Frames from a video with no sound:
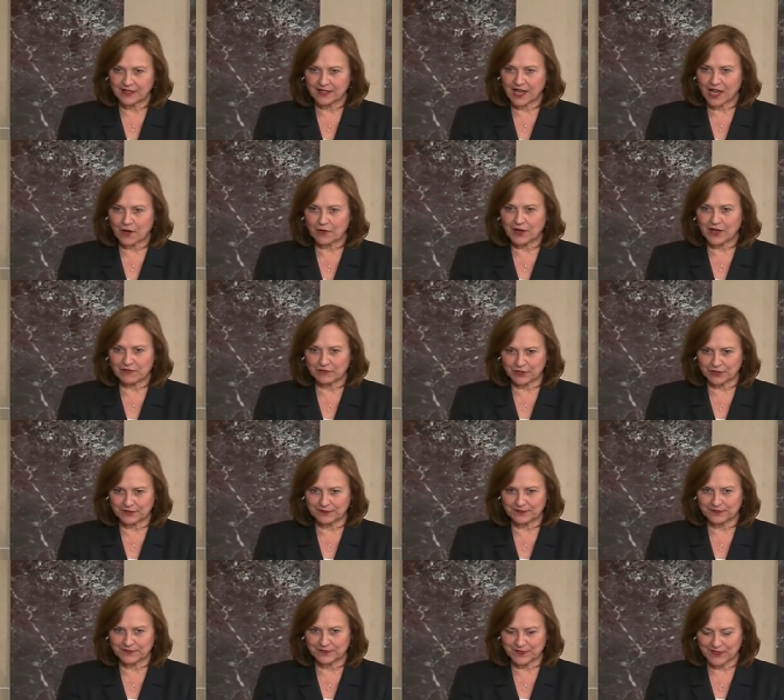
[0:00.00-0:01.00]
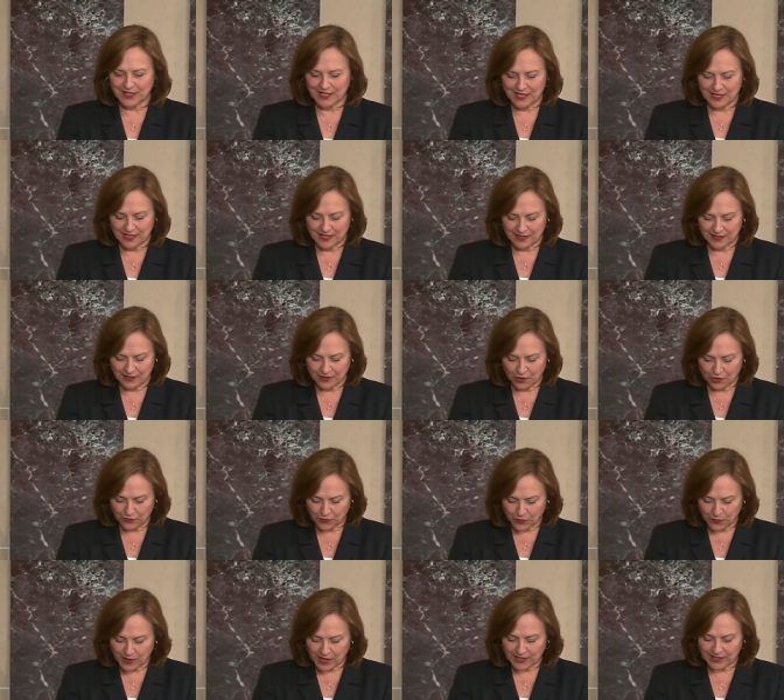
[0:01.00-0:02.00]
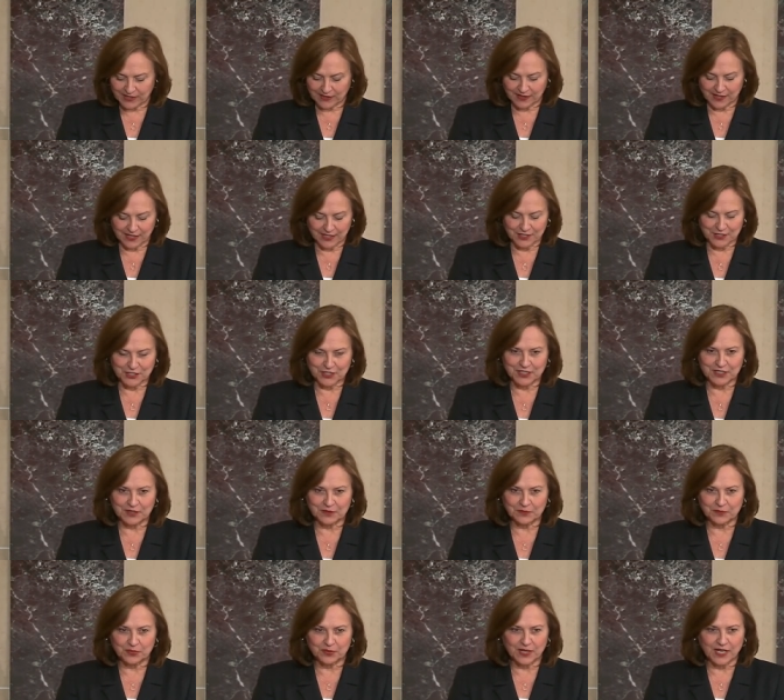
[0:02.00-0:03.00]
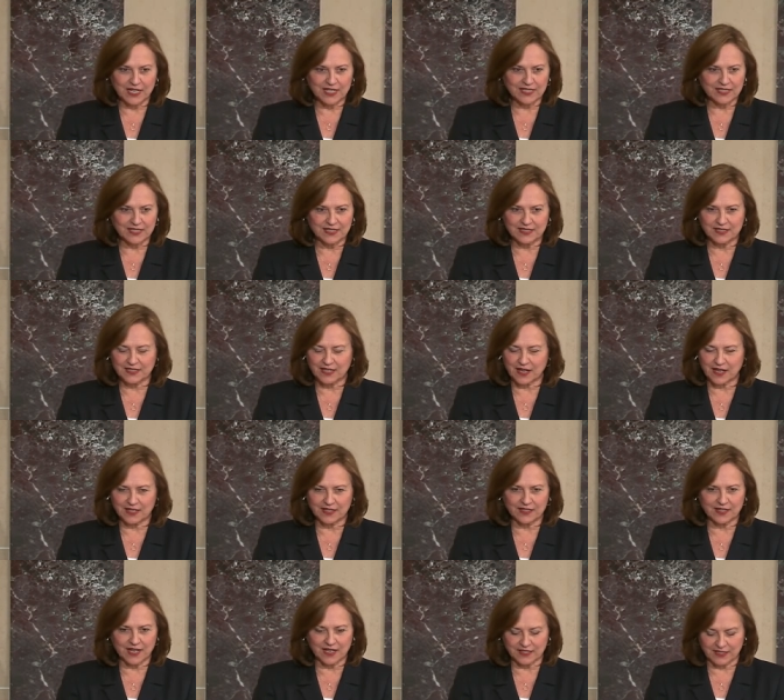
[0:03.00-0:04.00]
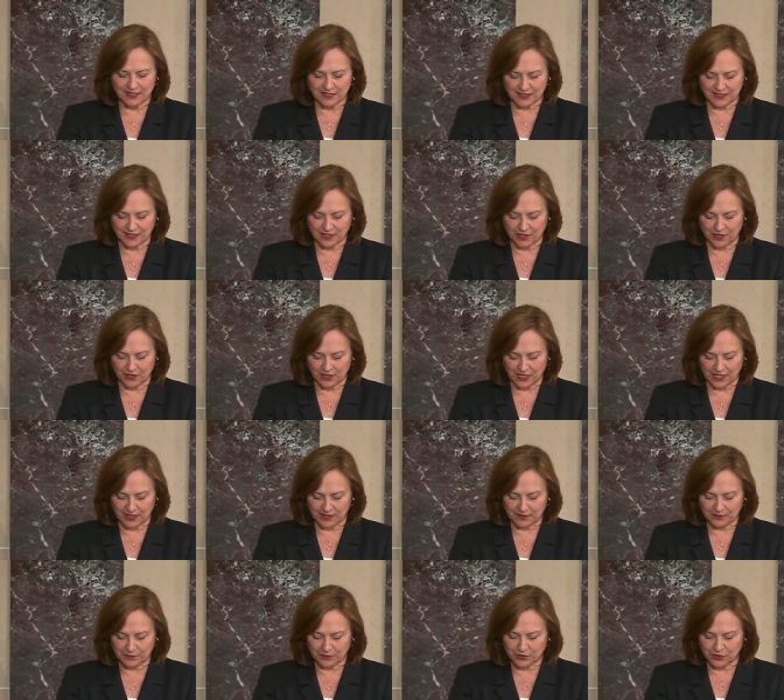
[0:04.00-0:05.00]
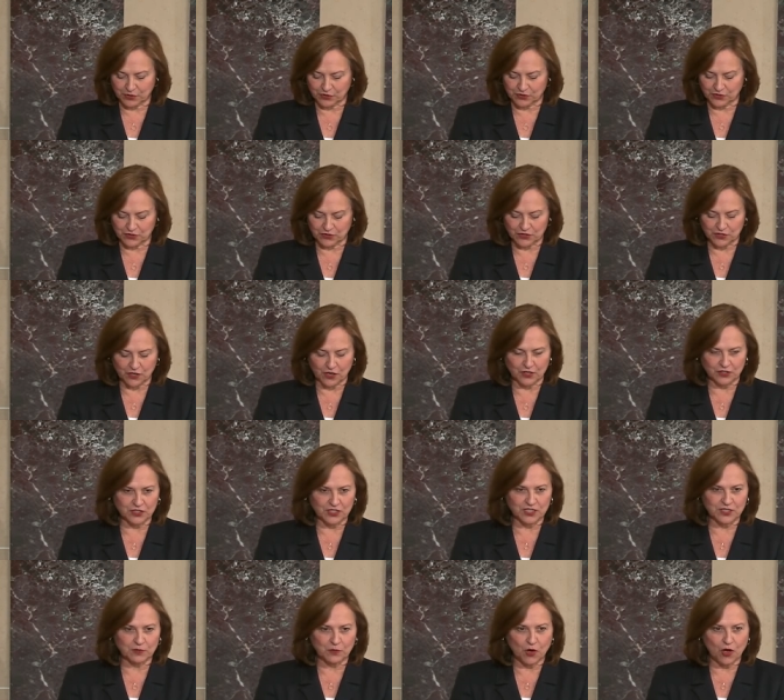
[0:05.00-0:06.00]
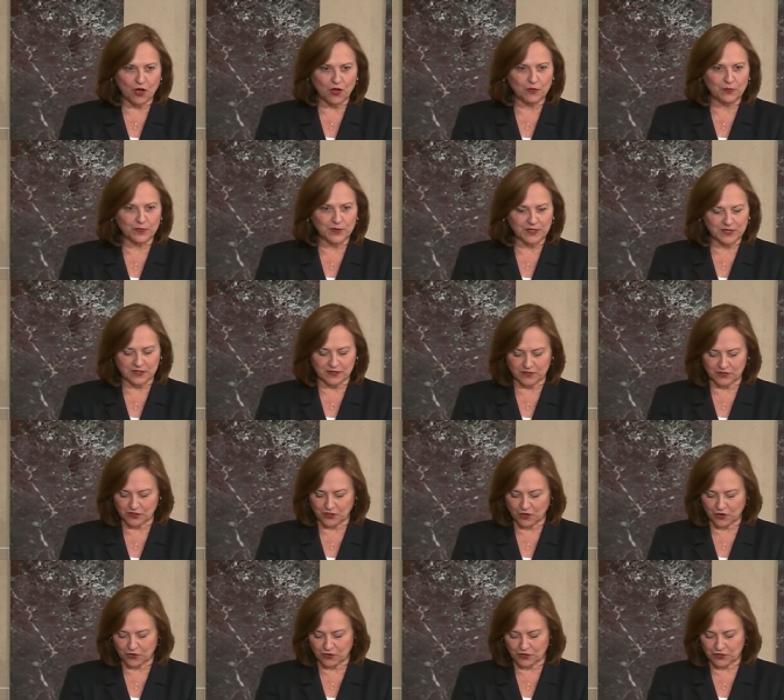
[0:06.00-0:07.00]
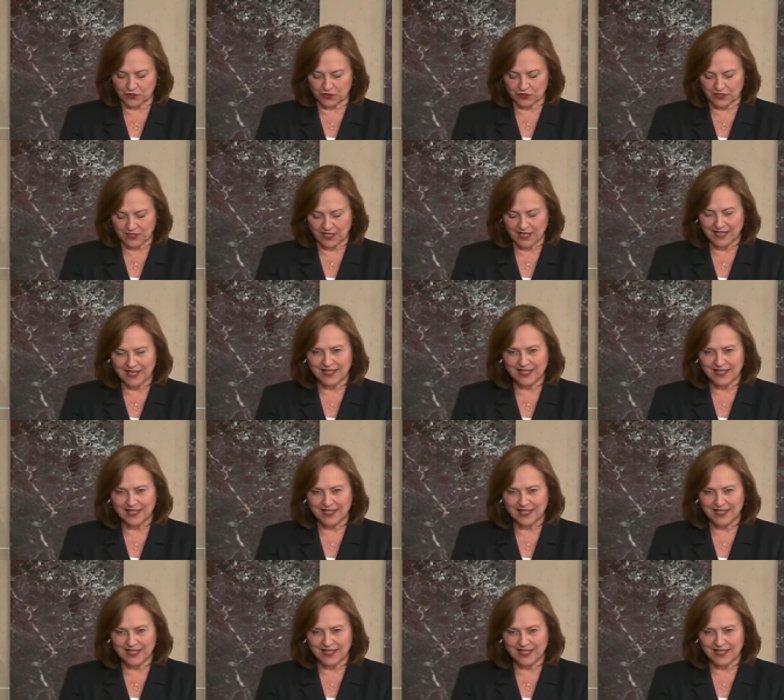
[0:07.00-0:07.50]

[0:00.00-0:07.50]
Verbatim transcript: However, Overregulation places unnecessary burdens on small business owners,